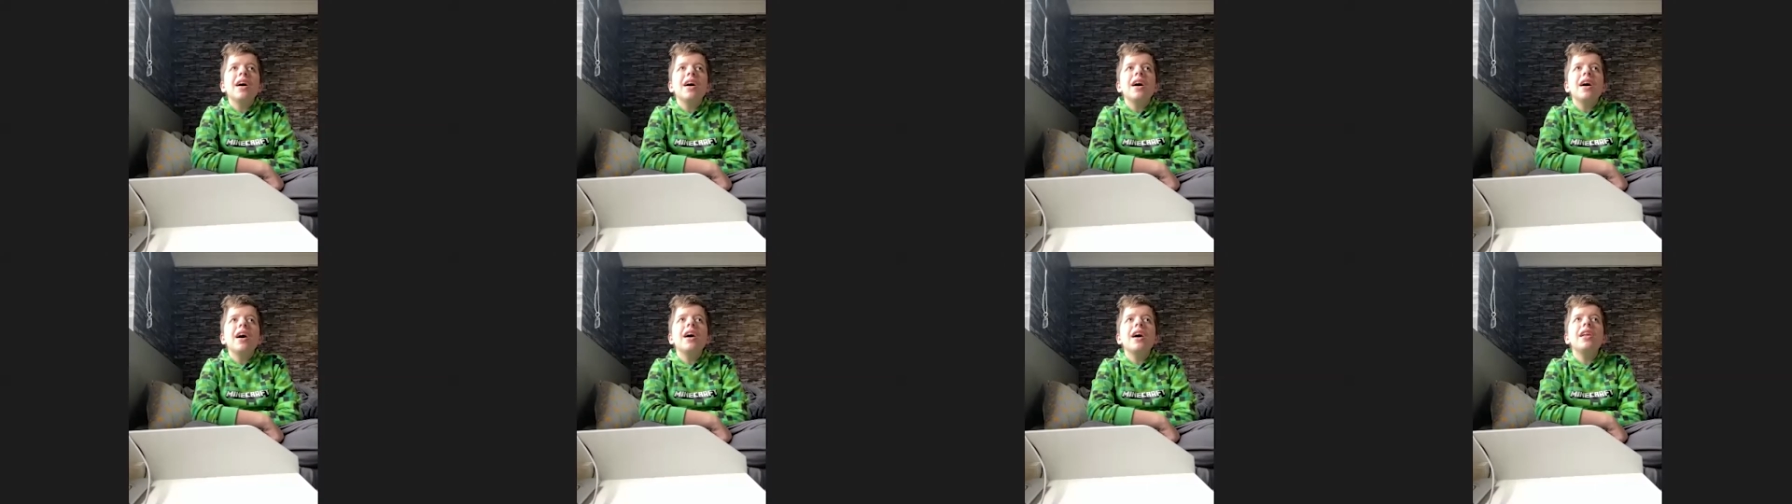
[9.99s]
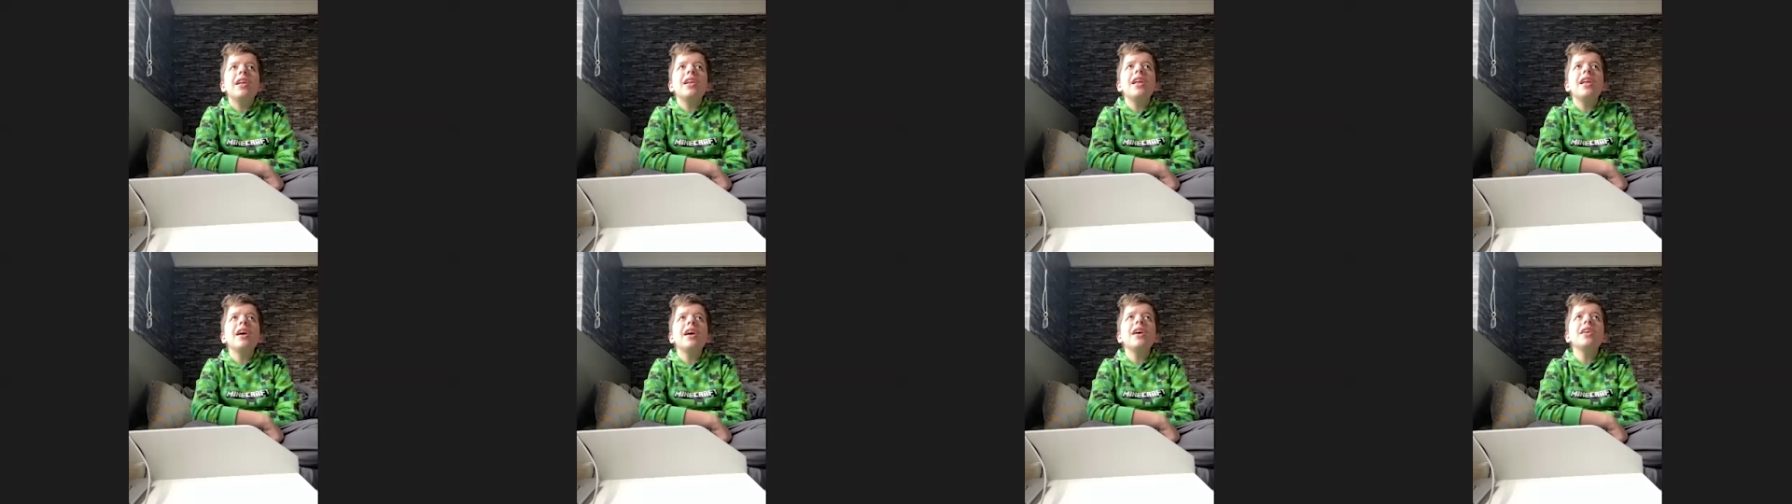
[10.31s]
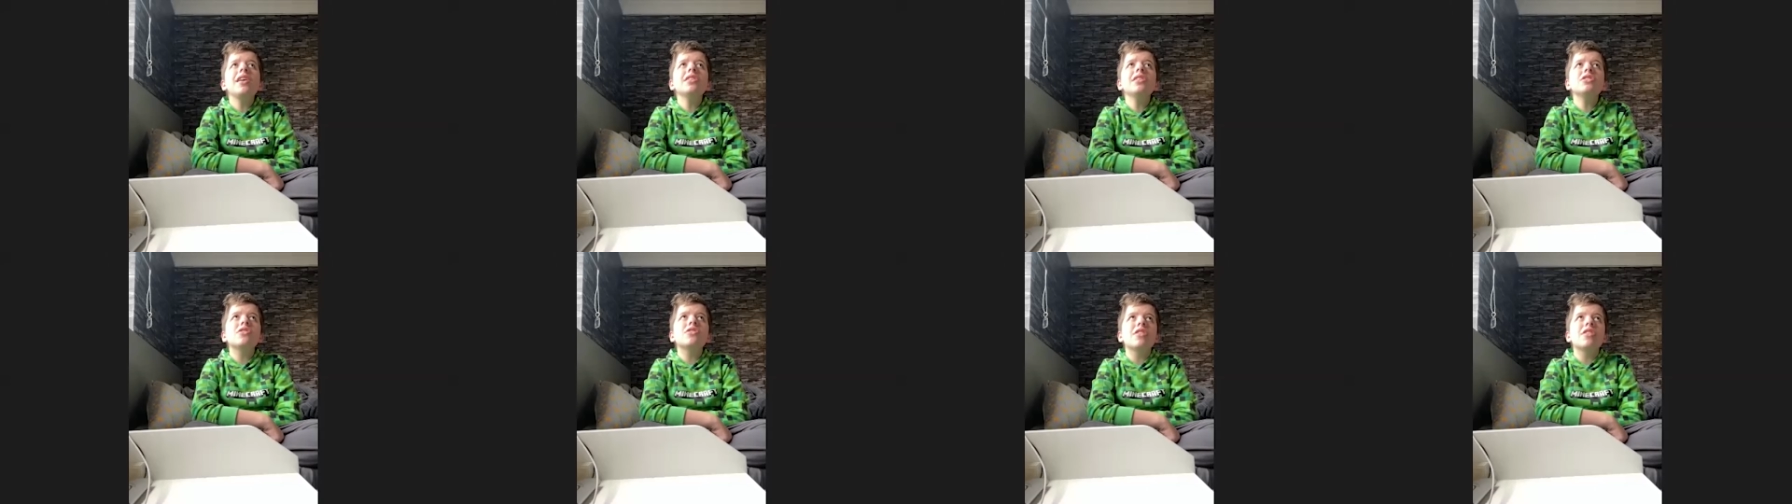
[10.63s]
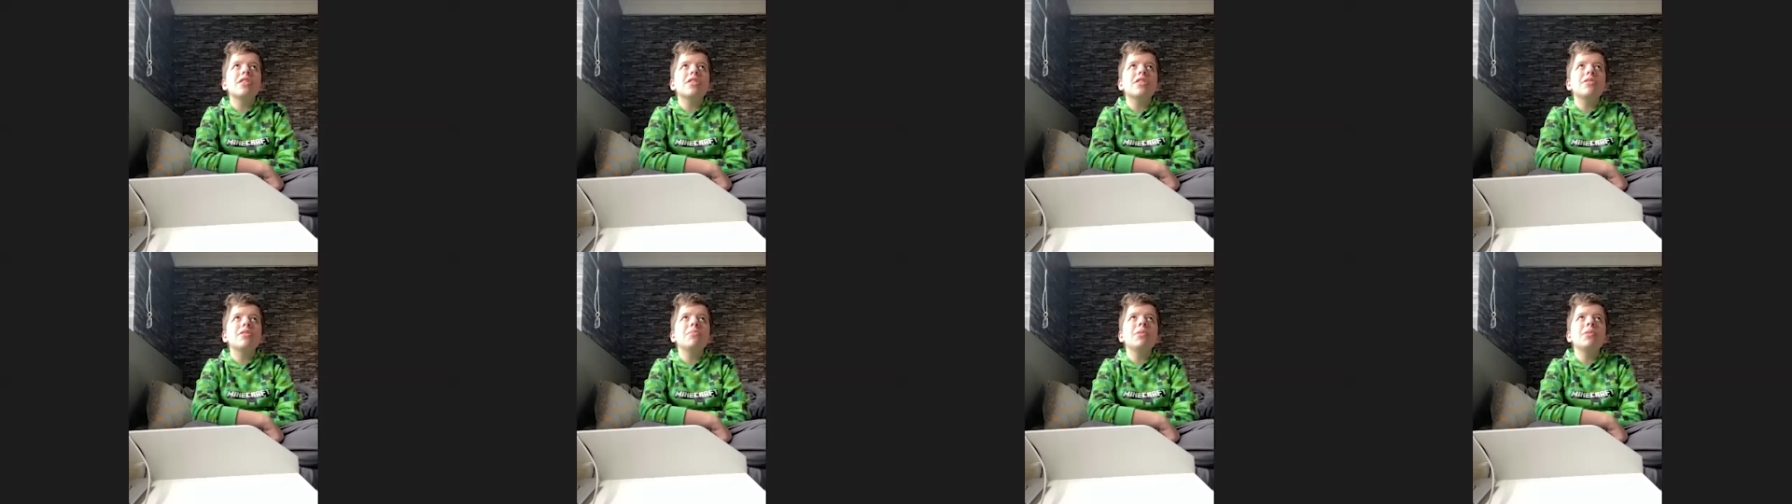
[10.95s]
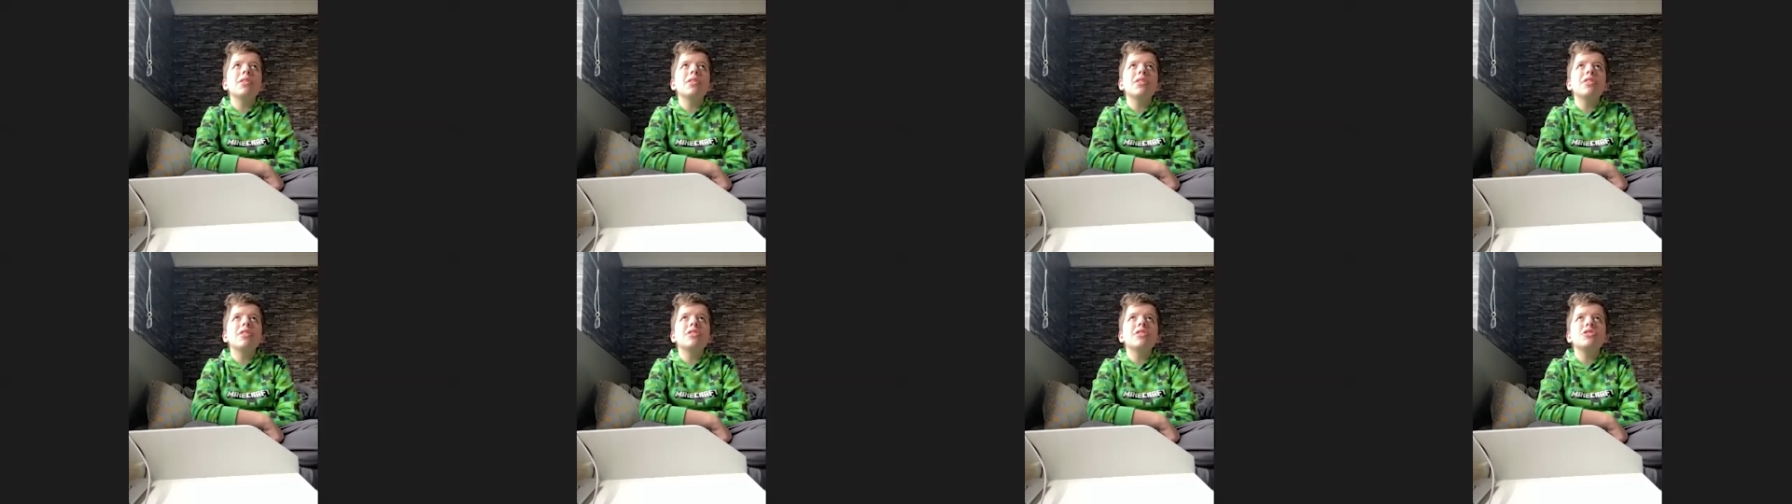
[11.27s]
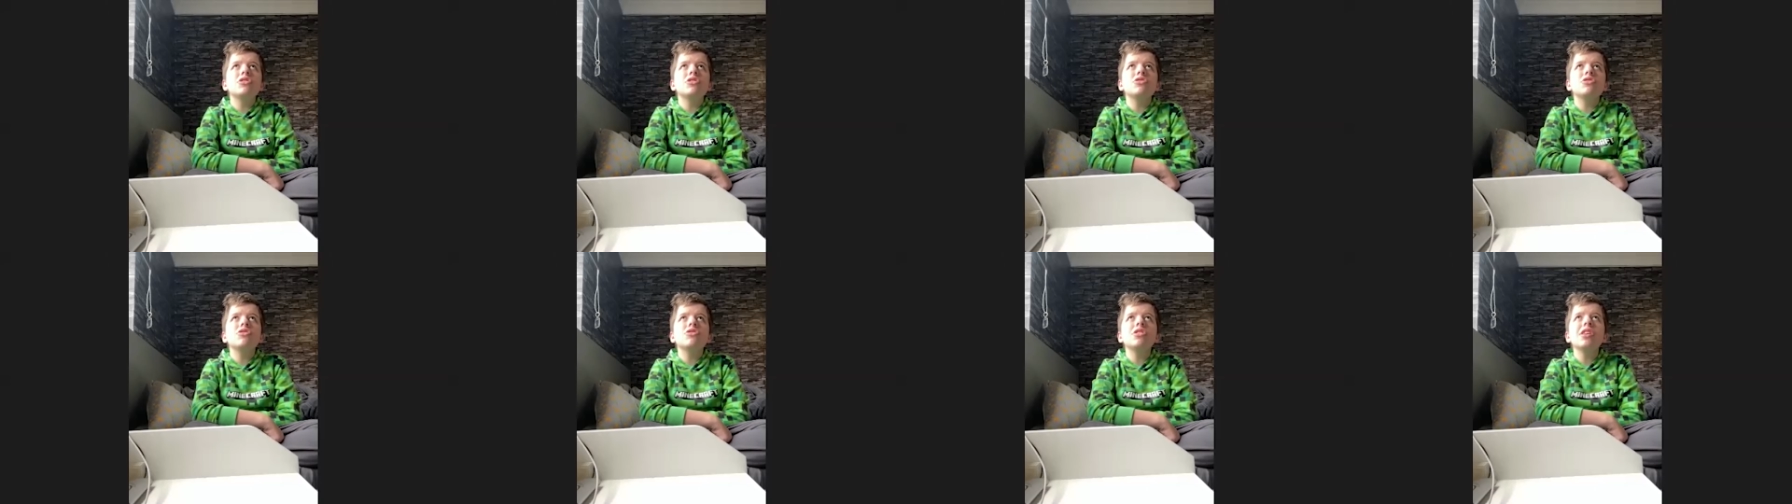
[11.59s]
a large Christmas
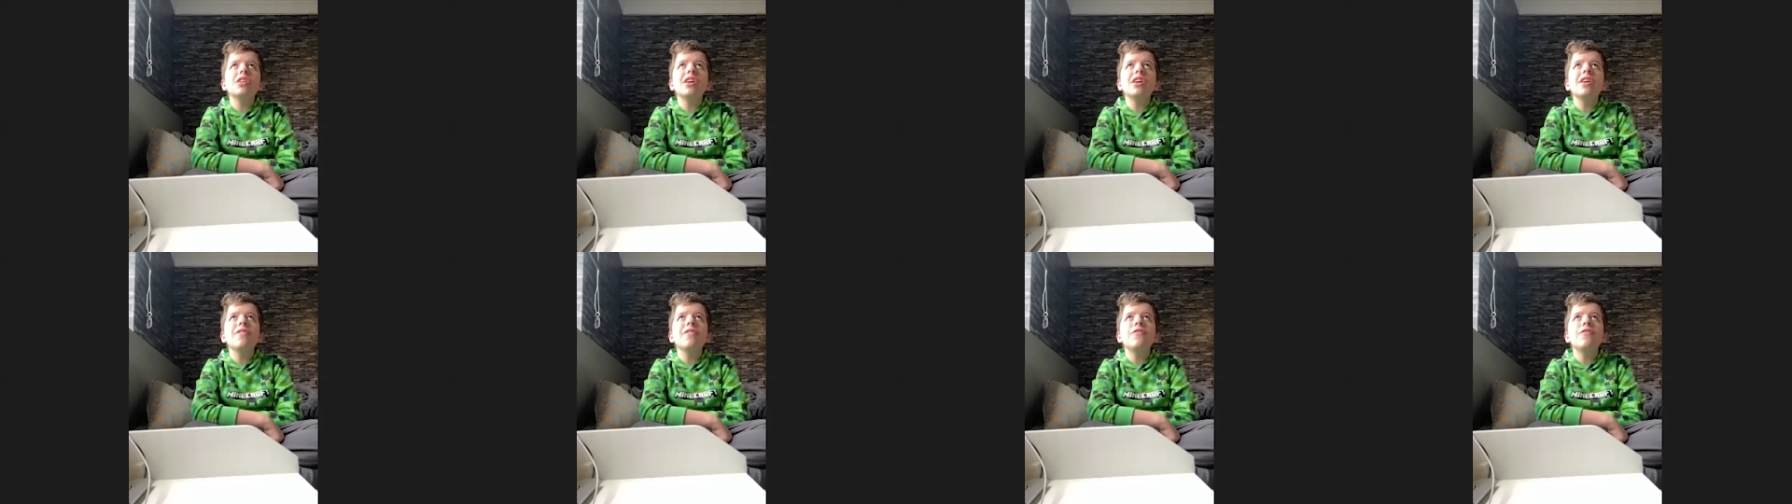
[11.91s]
tree